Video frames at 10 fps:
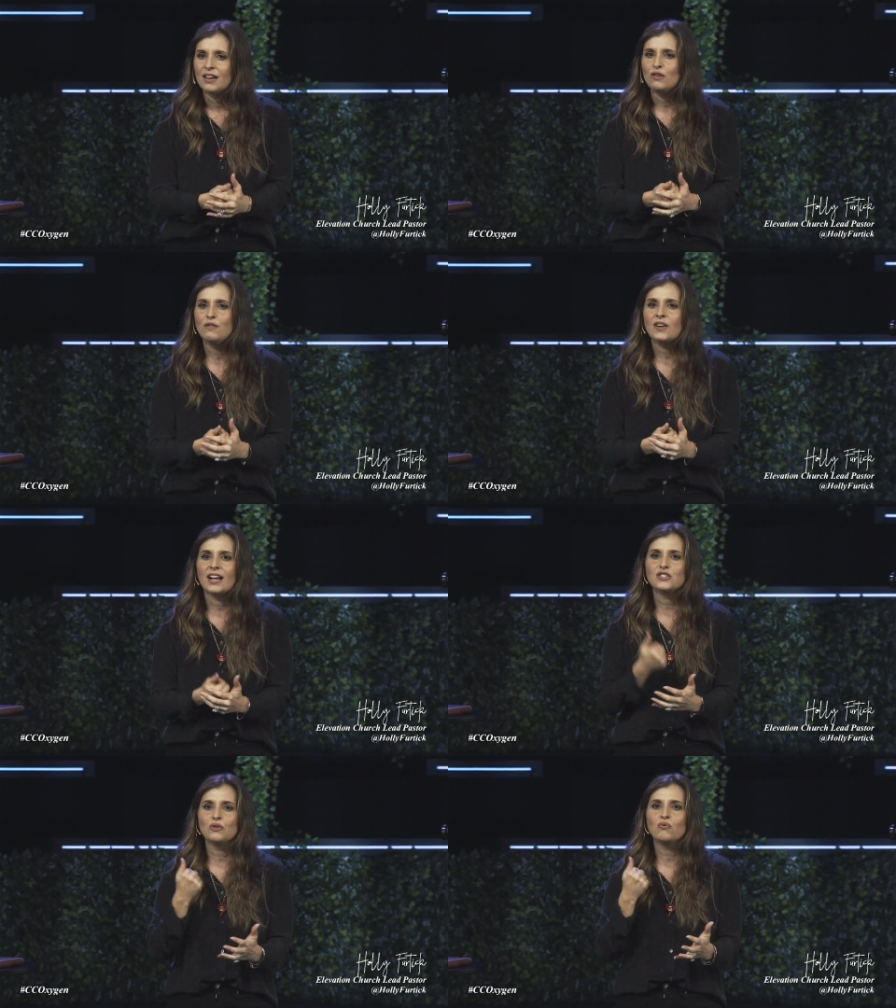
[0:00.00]
You've
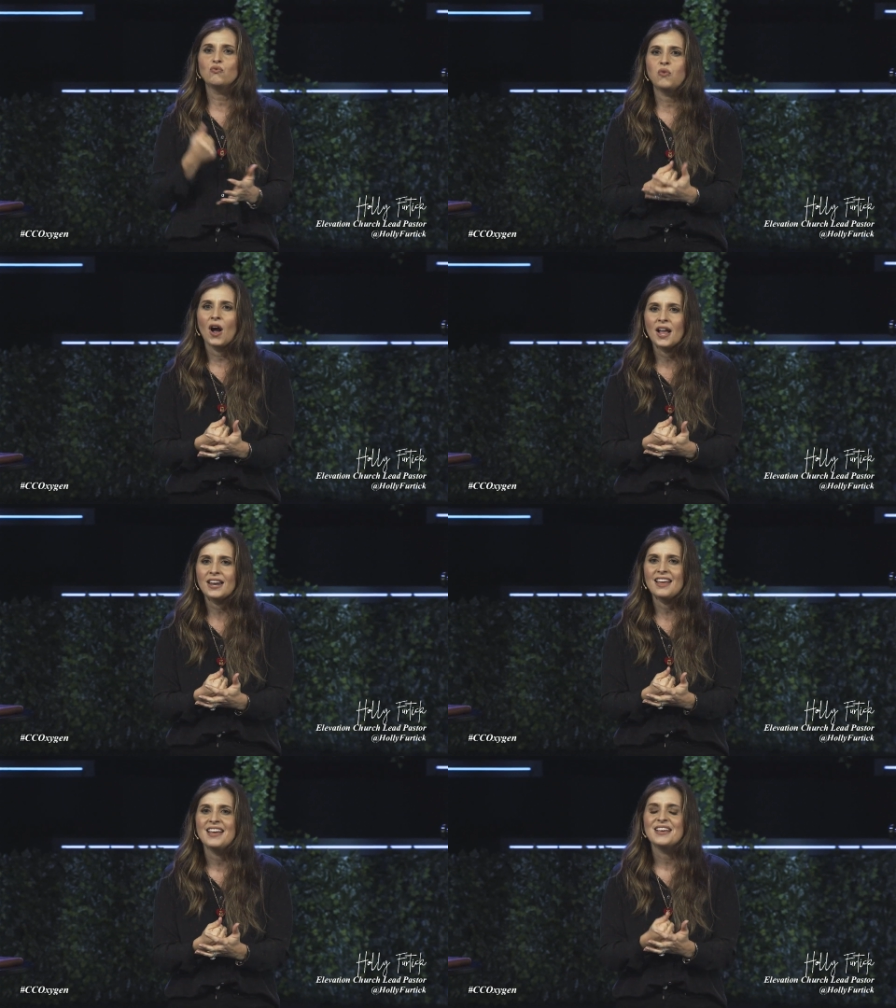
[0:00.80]
got to
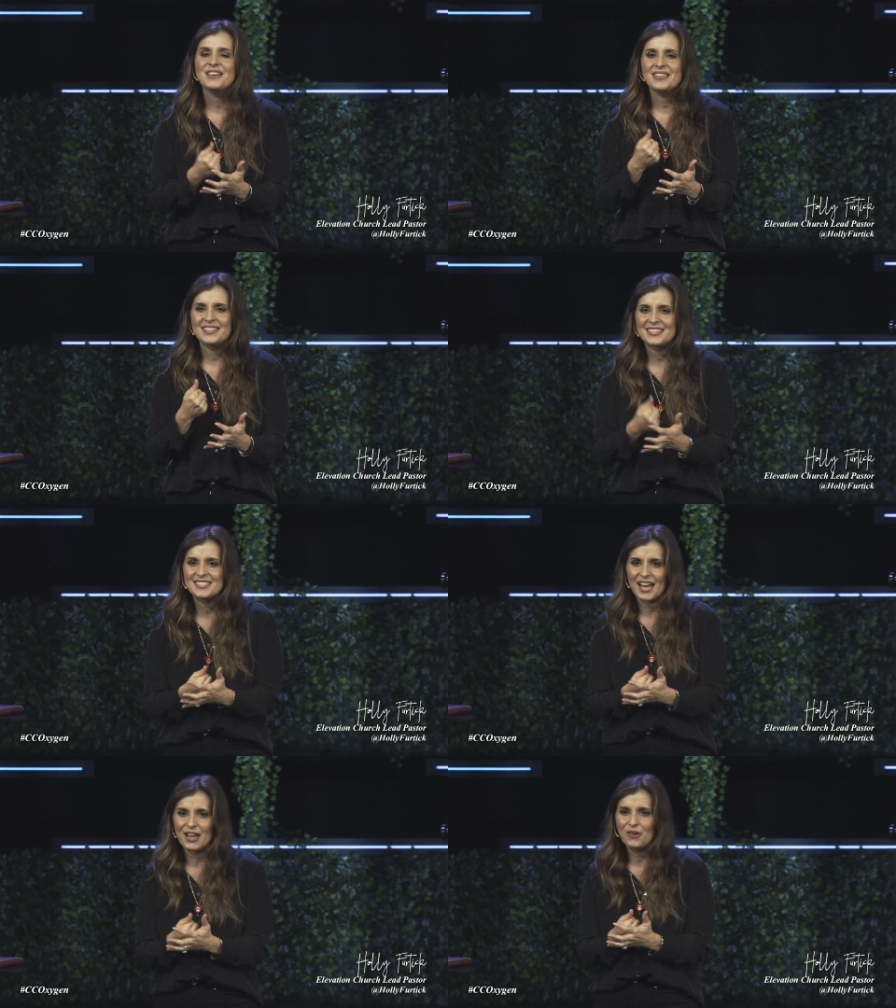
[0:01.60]
run the
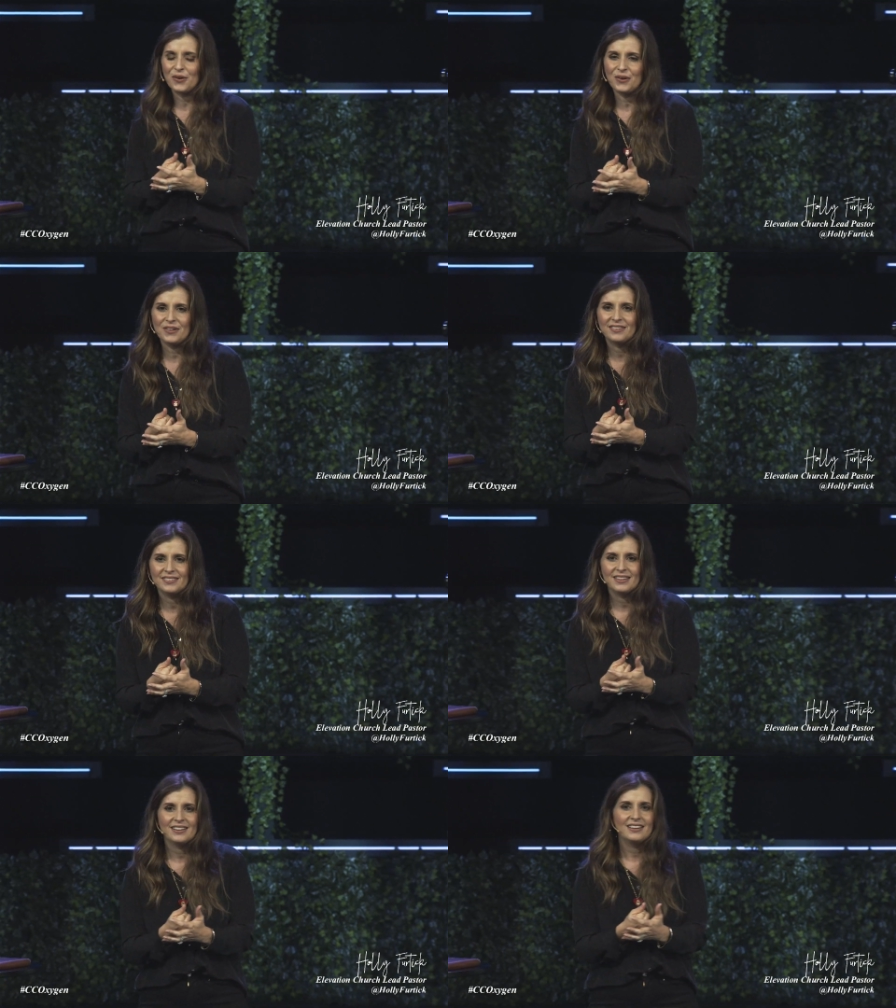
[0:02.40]
cycle.
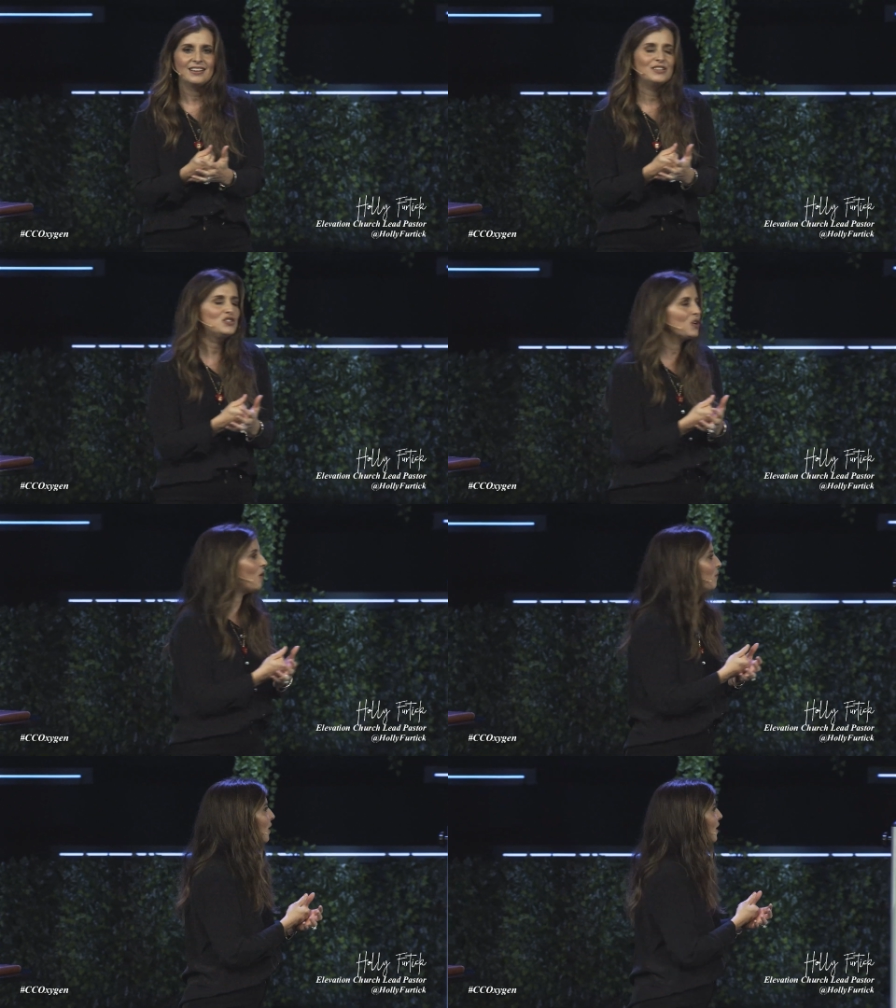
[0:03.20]
Don't